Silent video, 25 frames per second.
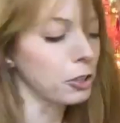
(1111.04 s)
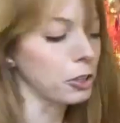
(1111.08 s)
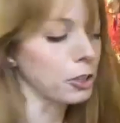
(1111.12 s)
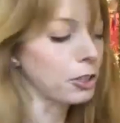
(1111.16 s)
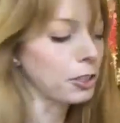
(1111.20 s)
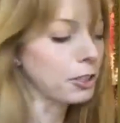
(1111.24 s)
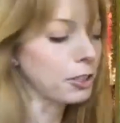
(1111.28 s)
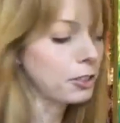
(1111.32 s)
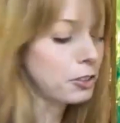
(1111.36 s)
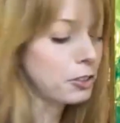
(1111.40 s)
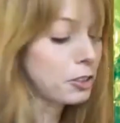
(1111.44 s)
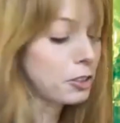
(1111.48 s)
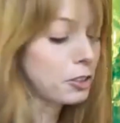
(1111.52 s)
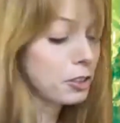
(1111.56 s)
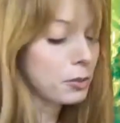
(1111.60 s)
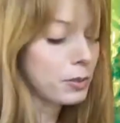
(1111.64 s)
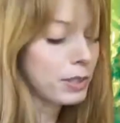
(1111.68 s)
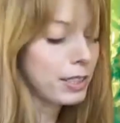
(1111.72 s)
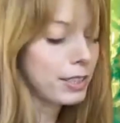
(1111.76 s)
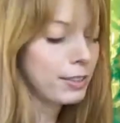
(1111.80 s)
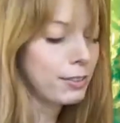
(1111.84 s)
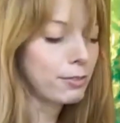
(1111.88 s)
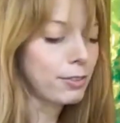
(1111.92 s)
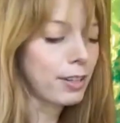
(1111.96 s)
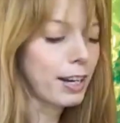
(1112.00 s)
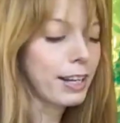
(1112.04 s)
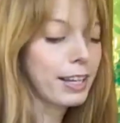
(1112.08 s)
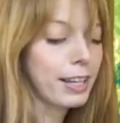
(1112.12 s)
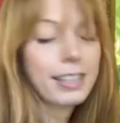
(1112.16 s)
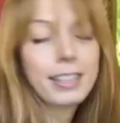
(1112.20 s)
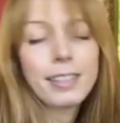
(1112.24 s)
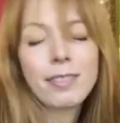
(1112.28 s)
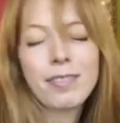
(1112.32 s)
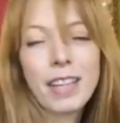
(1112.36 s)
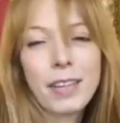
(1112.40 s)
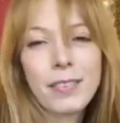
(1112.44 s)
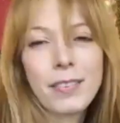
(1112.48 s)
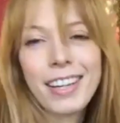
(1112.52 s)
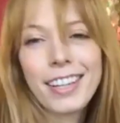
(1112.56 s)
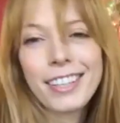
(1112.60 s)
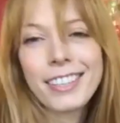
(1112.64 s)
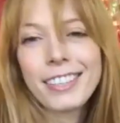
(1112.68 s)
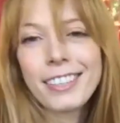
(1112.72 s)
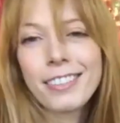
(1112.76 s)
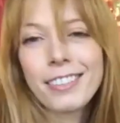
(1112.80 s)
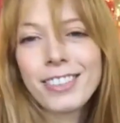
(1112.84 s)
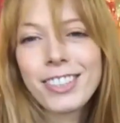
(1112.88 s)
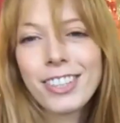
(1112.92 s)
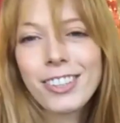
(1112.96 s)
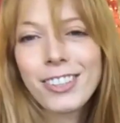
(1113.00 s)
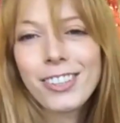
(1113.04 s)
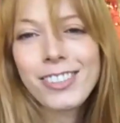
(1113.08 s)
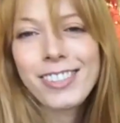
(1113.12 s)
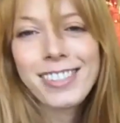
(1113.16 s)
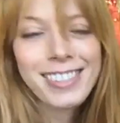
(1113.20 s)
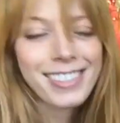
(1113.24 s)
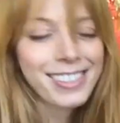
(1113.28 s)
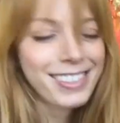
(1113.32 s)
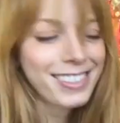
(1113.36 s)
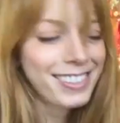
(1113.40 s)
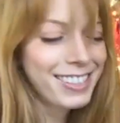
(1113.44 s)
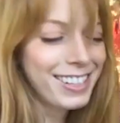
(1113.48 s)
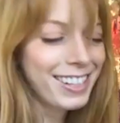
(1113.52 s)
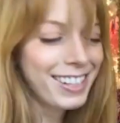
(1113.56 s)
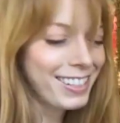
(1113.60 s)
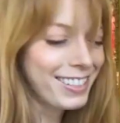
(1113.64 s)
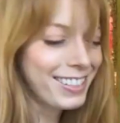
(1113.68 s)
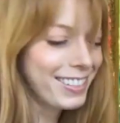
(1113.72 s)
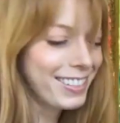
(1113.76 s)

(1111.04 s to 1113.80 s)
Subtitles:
sure to do it right. And maybe I should have chosen a